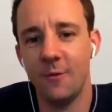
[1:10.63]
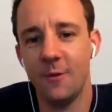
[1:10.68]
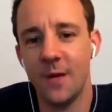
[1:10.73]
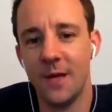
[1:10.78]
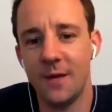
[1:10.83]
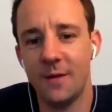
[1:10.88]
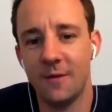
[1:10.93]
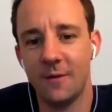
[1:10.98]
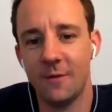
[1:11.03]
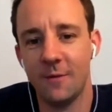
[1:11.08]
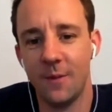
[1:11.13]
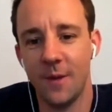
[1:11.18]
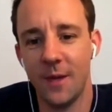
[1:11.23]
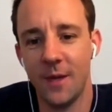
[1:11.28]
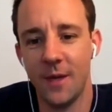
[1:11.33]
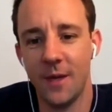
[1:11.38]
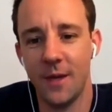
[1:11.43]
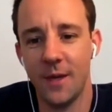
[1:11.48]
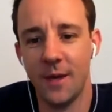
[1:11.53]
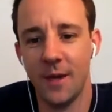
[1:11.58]
You need to
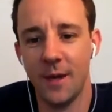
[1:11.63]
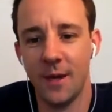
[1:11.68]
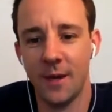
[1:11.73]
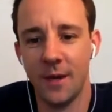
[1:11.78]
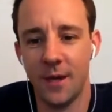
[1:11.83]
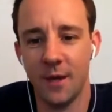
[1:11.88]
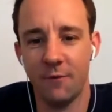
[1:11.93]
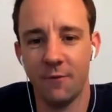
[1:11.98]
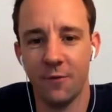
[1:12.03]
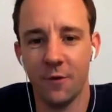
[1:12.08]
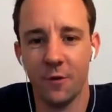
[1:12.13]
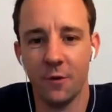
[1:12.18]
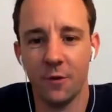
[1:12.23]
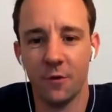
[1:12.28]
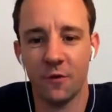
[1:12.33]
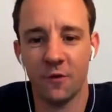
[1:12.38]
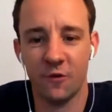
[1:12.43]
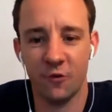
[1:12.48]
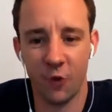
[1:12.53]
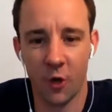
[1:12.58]
be in a
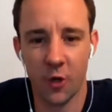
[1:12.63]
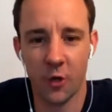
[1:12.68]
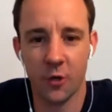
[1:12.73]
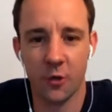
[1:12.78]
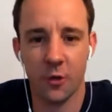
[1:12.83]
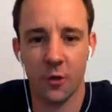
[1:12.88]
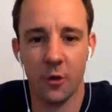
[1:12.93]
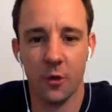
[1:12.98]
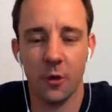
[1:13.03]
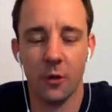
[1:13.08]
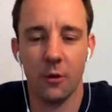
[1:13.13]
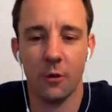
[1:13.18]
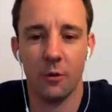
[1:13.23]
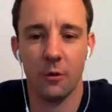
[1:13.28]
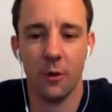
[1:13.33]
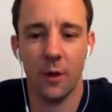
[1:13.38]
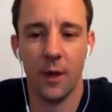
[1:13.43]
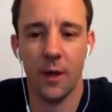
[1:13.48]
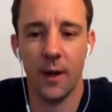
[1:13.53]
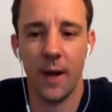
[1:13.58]
given structure
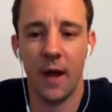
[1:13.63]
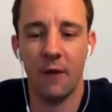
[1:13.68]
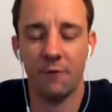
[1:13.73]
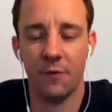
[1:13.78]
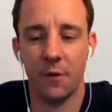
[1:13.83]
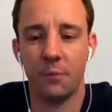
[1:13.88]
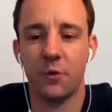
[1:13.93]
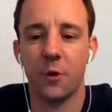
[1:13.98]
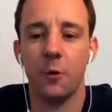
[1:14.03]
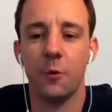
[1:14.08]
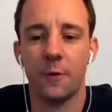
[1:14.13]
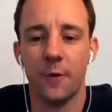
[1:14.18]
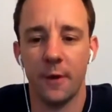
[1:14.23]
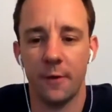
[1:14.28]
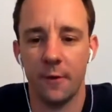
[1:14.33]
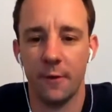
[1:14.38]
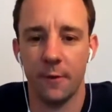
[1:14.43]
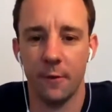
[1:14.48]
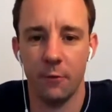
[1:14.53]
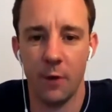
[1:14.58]
and have the
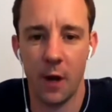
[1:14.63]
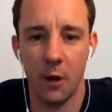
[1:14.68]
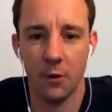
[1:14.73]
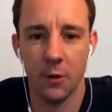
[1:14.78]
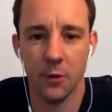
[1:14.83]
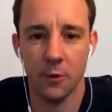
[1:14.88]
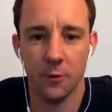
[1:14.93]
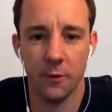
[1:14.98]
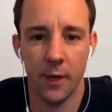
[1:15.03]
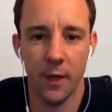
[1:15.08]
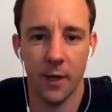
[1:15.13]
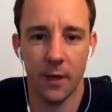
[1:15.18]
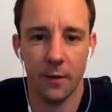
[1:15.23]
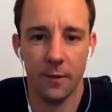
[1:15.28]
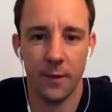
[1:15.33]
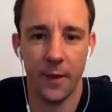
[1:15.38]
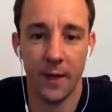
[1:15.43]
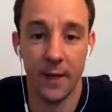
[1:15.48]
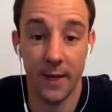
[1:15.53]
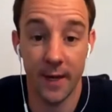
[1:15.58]
processes around you
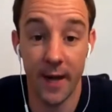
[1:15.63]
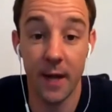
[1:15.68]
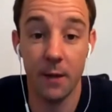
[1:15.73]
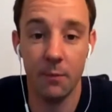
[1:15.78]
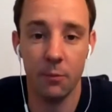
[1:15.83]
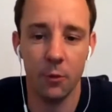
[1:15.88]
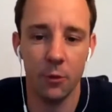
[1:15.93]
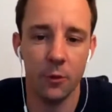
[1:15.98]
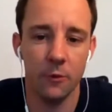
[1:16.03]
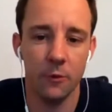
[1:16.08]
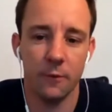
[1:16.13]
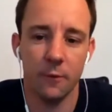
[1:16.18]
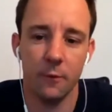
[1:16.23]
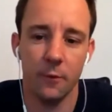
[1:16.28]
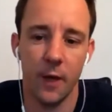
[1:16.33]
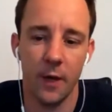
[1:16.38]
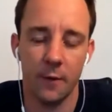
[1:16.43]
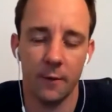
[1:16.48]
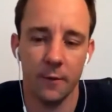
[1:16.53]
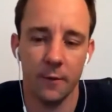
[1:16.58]
that enable you to